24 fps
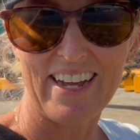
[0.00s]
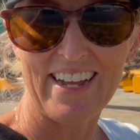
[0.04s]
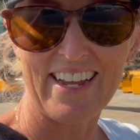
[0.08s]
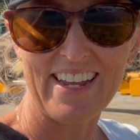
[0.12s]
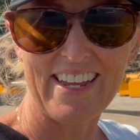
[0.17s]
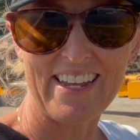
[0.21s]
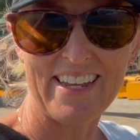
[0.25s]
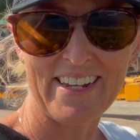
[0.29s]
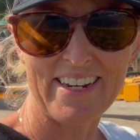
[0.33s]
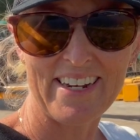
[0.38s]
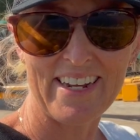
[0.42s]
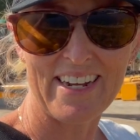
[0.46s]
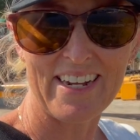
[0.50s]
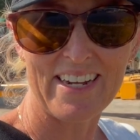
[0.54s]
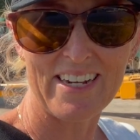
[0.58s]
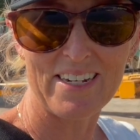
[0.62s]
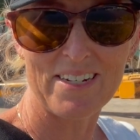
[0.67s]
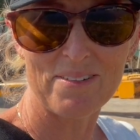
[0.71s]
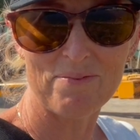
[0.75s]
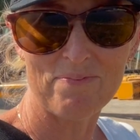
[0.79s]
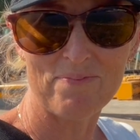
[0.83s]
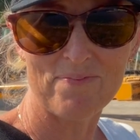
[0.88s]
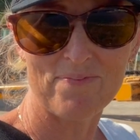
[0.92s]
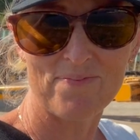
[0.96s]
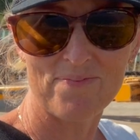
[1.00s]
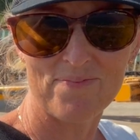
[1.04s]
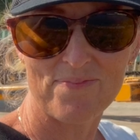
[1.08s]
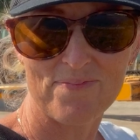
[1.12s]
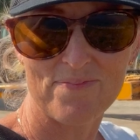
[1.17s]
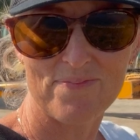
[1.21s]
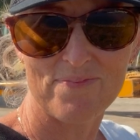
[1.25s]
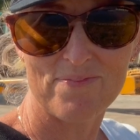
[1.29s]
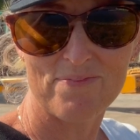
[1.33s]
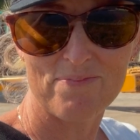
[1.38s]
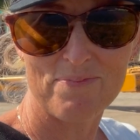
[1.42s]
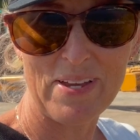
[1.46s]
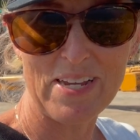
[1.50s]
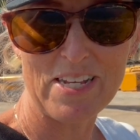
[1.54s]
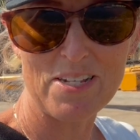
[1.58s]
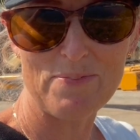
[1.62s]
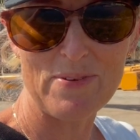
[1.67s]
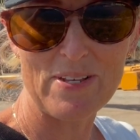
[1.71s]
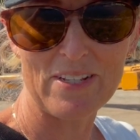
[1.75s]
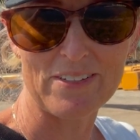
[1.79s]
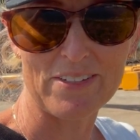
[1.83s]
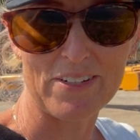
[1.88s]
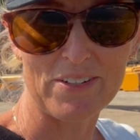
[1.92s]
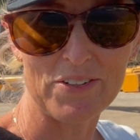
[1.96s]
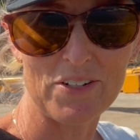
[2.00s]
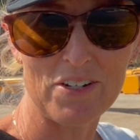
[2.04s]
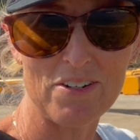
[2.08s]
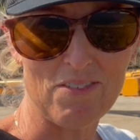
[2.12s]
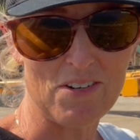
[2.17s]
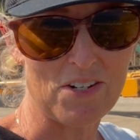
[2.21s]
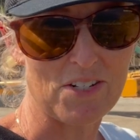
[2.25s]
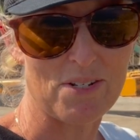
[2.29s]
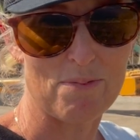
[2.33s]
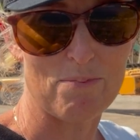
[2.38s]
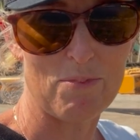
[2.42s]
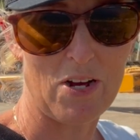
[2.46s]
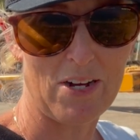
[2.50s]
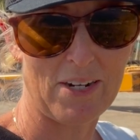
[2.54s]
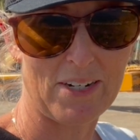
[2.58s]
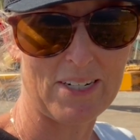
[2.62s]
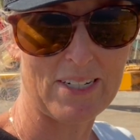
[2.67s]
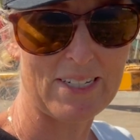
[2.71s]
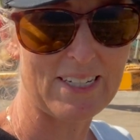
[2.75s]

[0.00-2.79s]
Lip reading: It makes me a little nervous, I'm not gonna